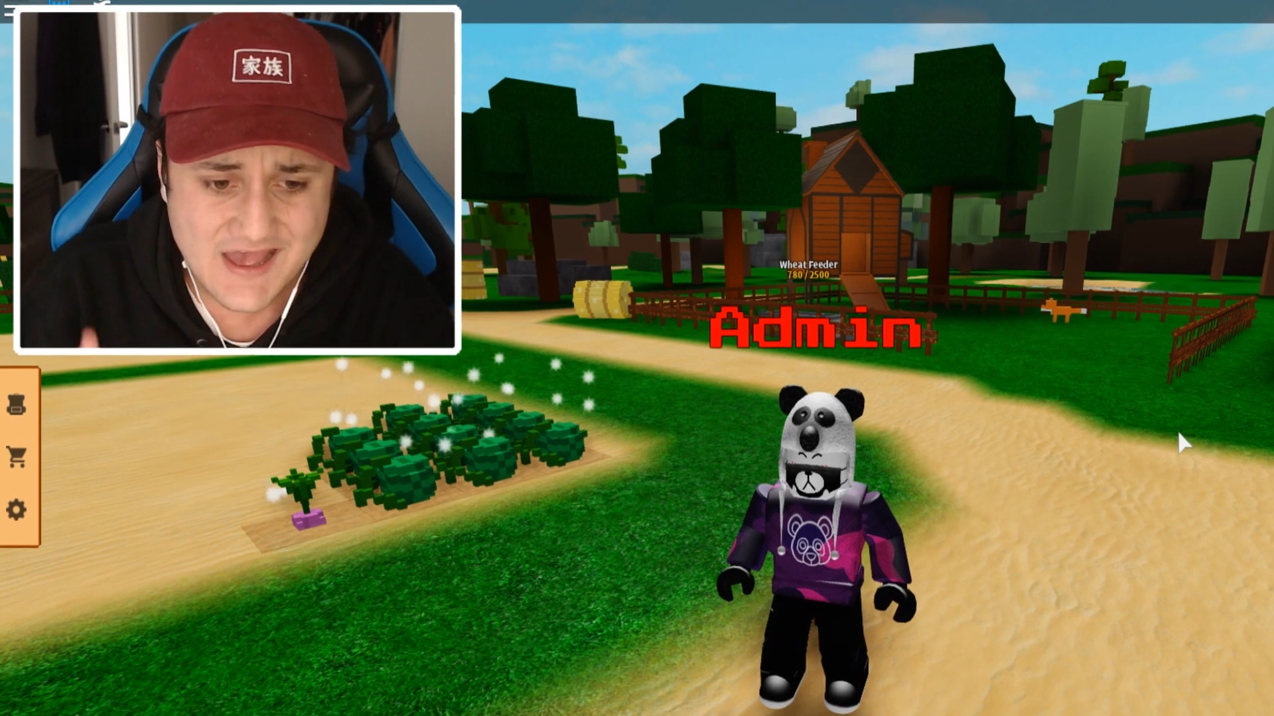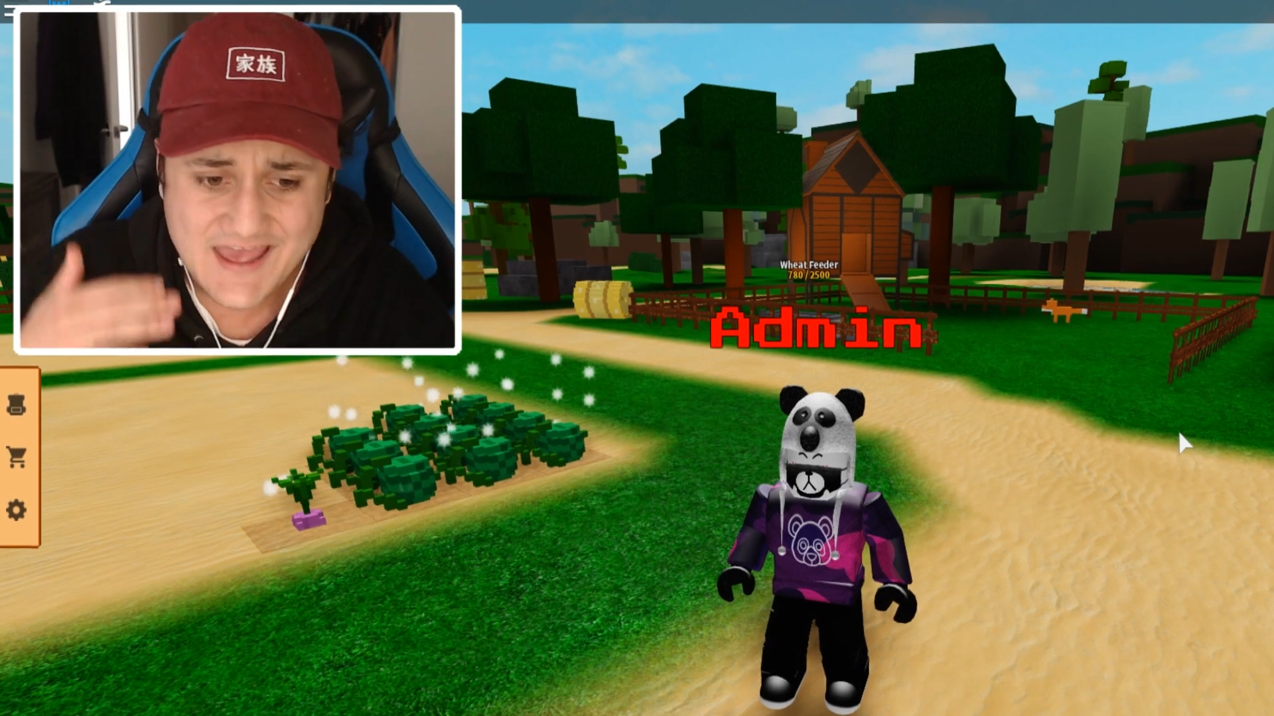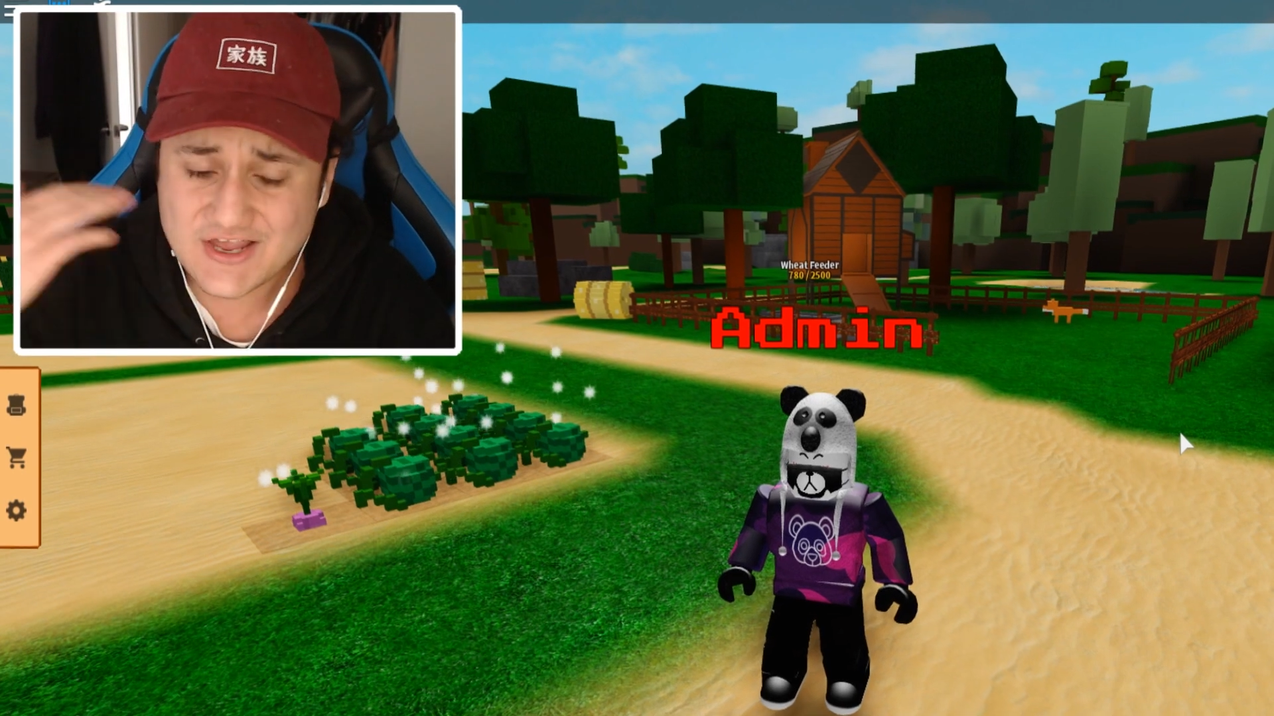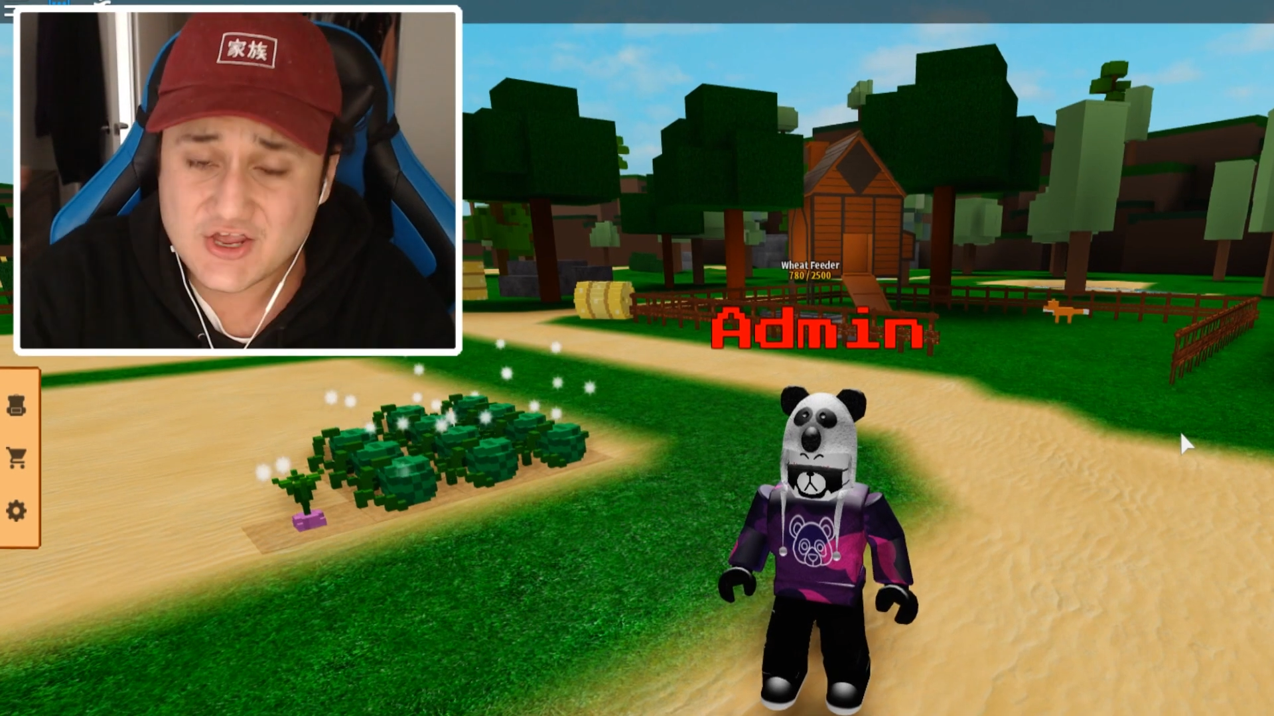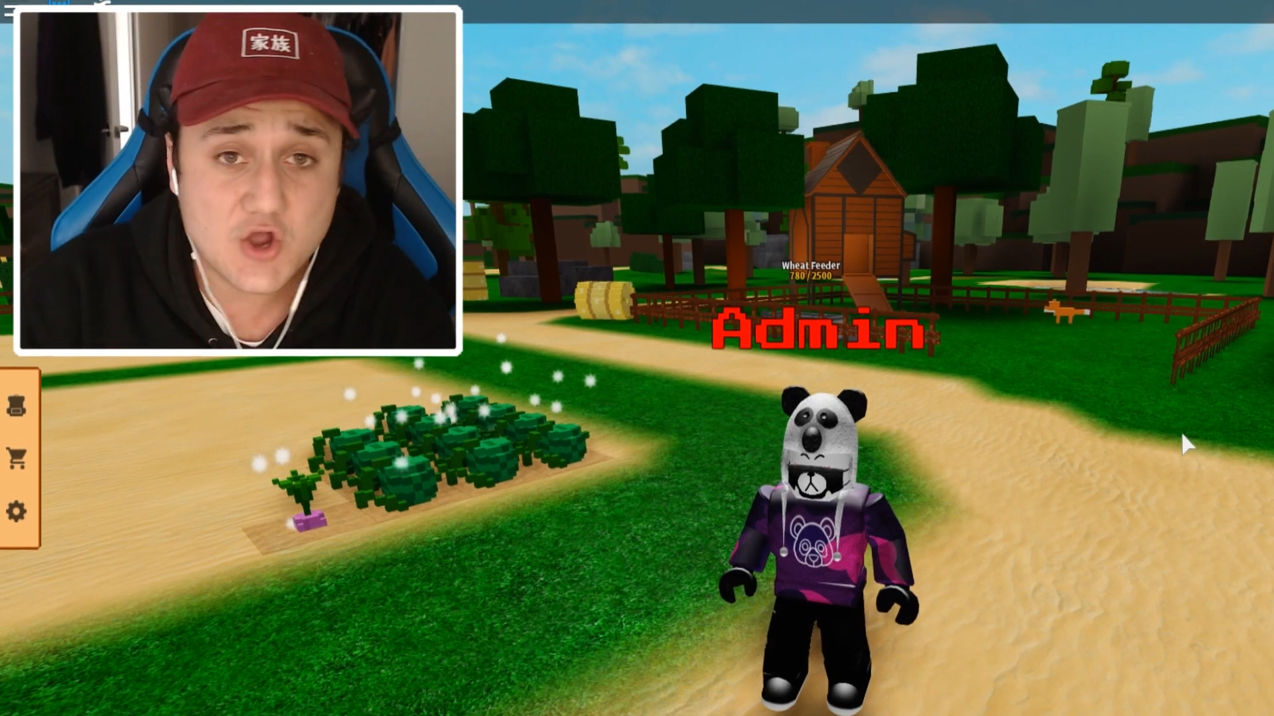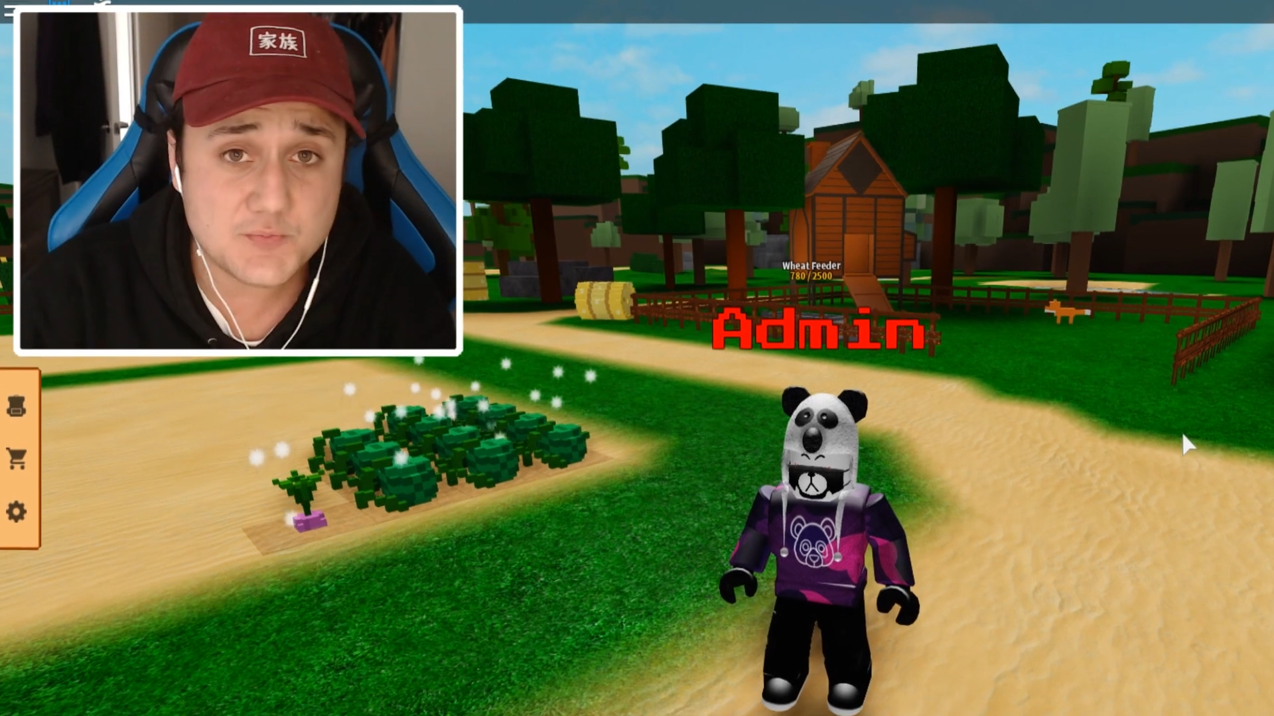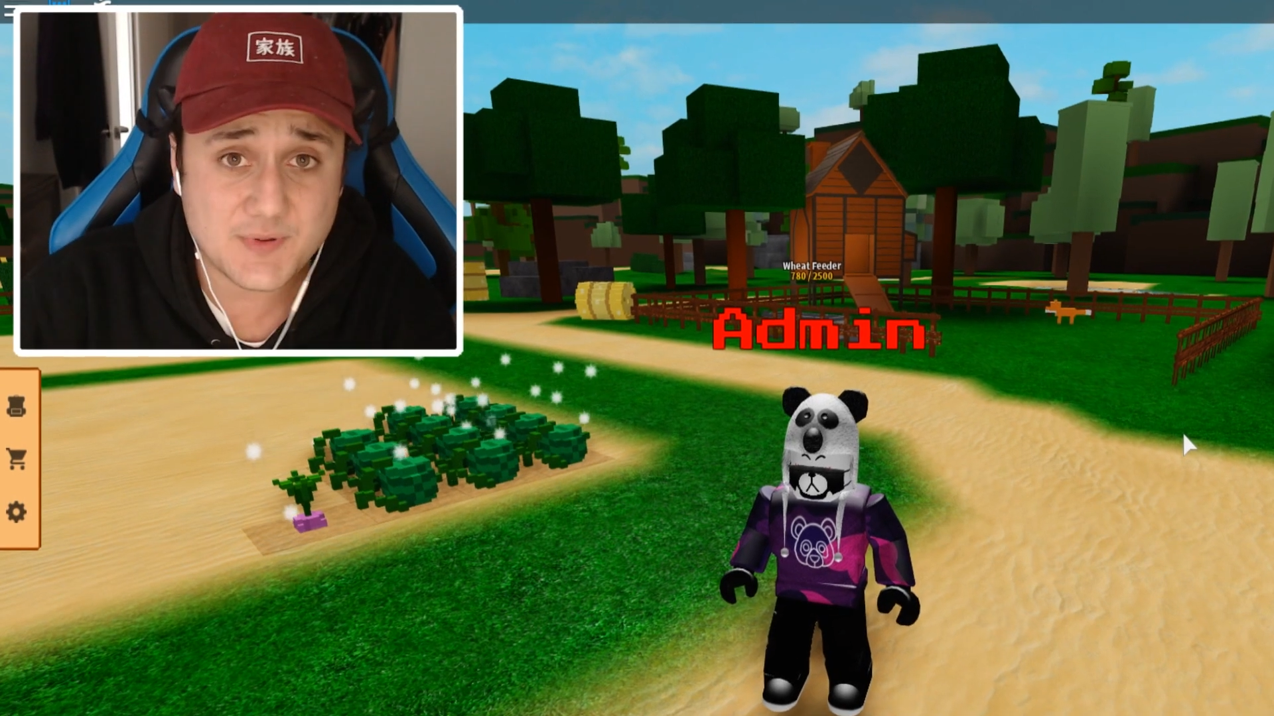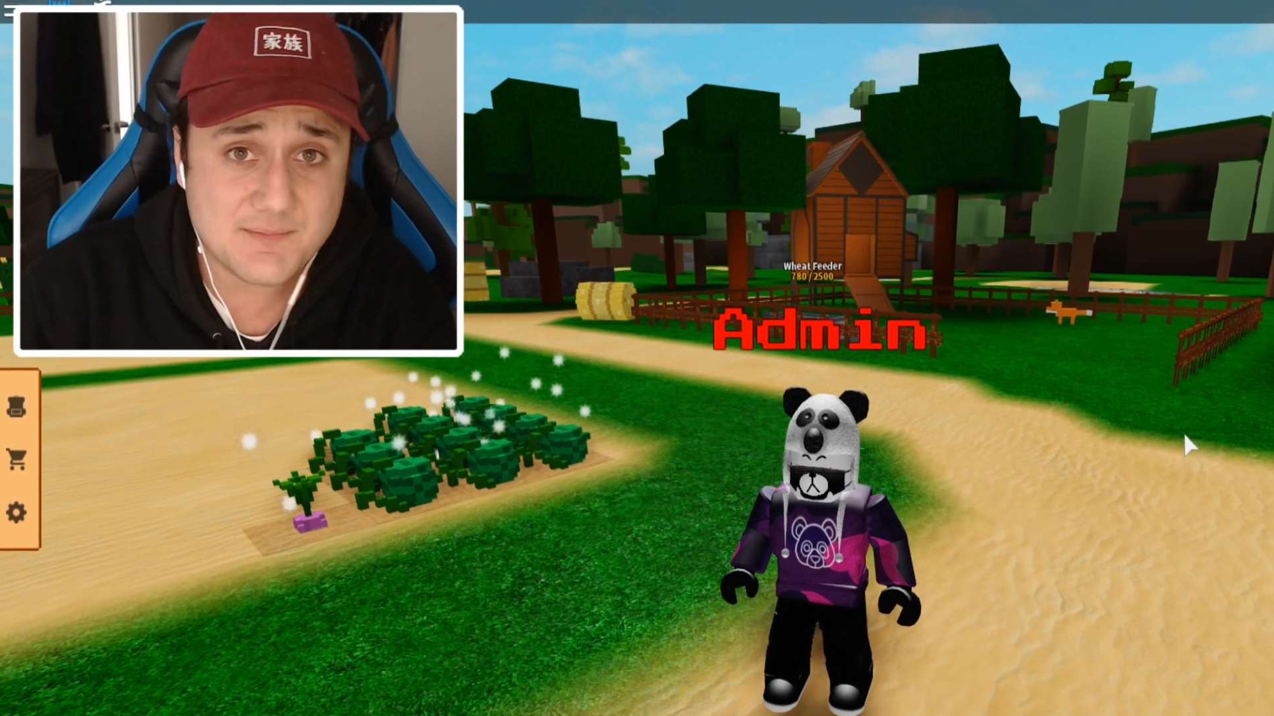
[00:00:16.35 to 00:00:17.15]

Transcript: It could be